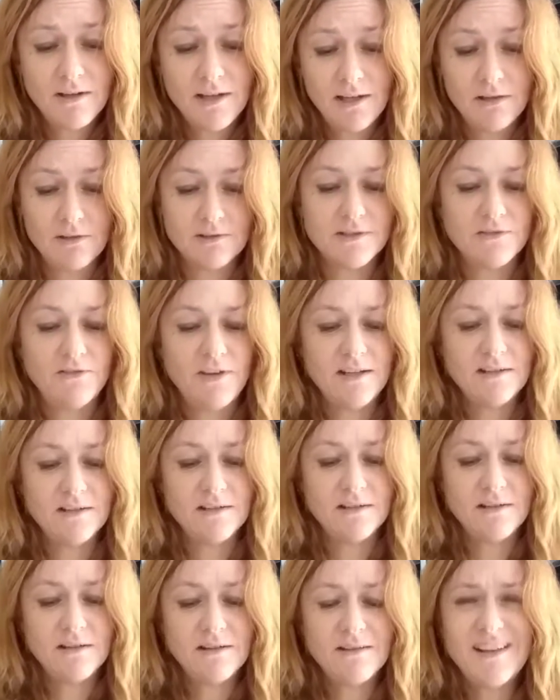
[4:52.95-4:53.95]
He looked
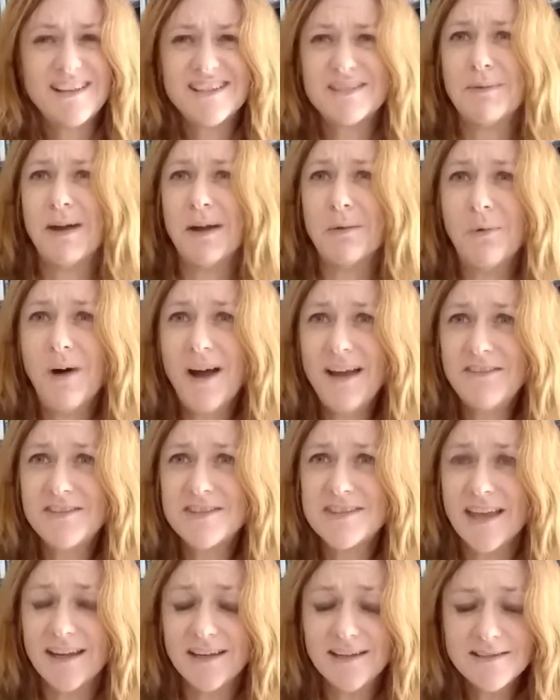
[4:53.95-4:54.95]
offended. "That's my
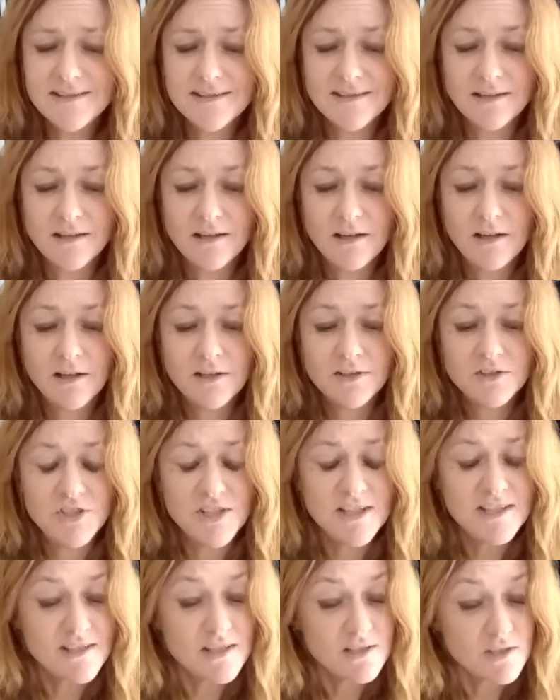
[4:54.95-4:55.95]
wife's, that is.
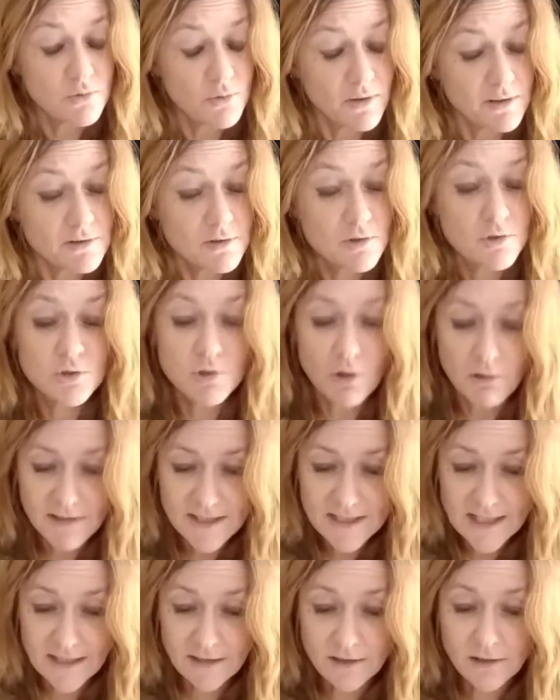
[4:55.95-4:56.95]
Jesus Christ,
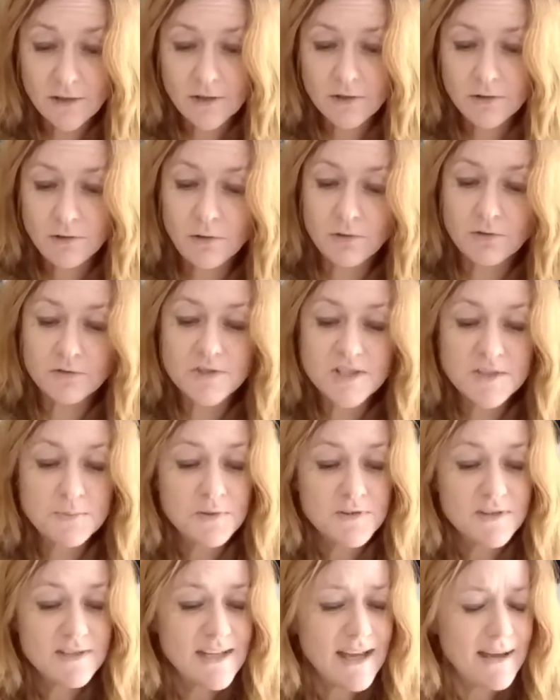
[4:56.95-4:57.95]
sorry, Dean. Look, just
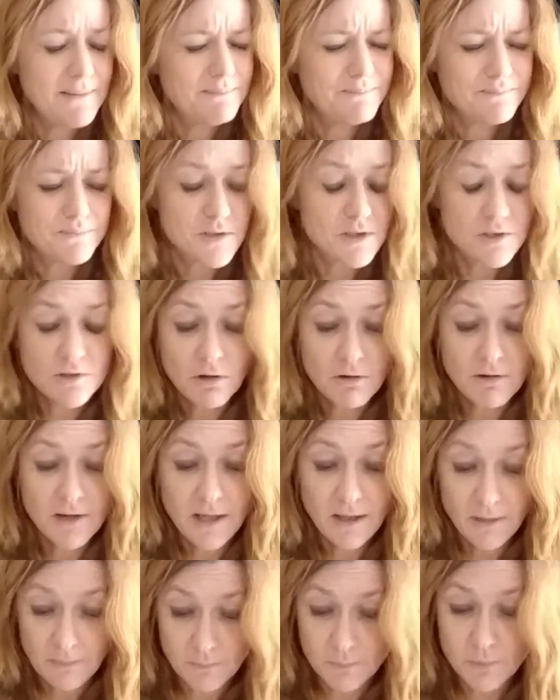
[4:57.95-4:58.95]
put the damn,
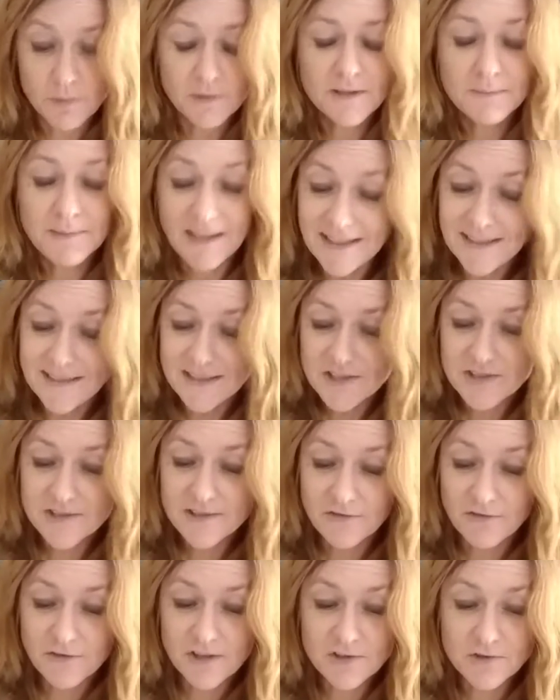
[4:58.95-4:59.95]
sorry, put the bloody dish in
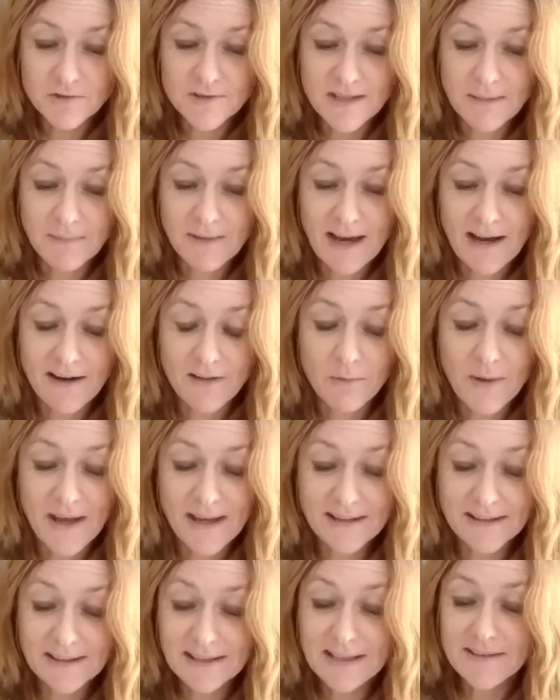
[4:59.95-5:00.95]
the fridge or something out of the way
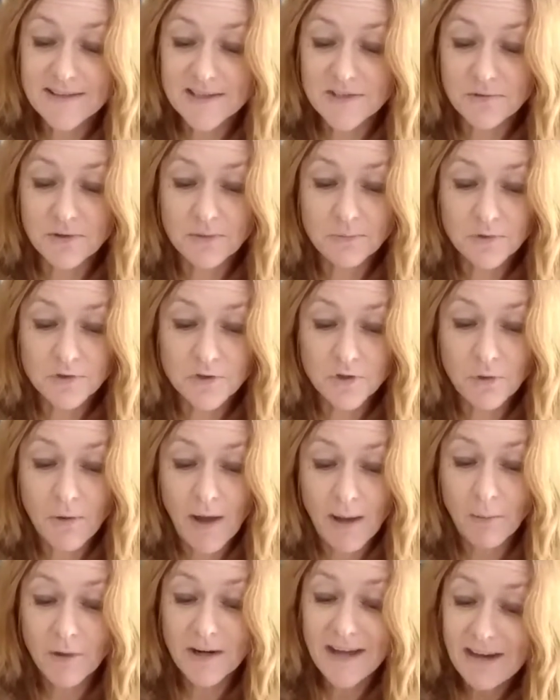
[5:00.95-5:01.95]
and clear this room, would you?
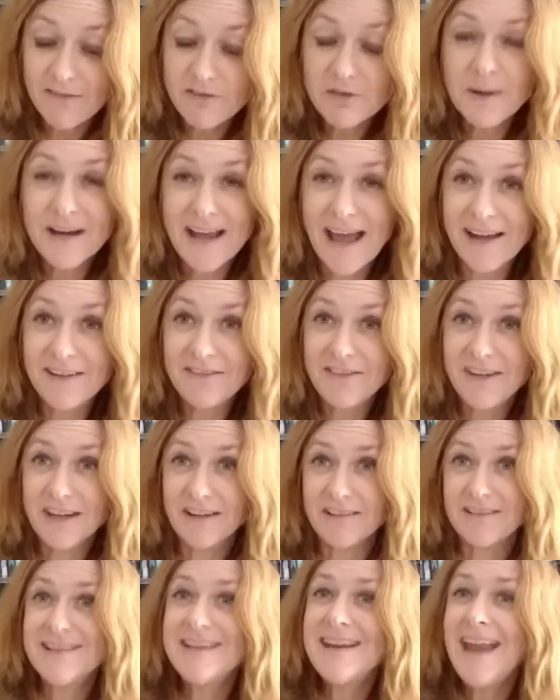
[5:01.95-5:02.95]
I want everyone out of
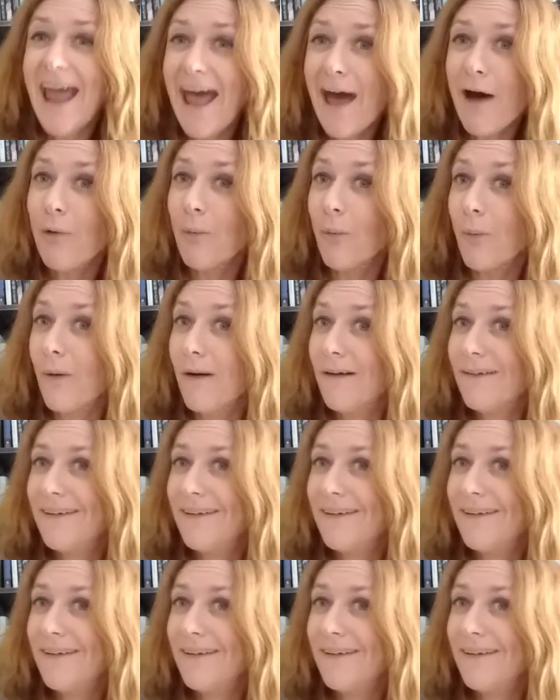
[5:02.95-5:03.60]
here, now.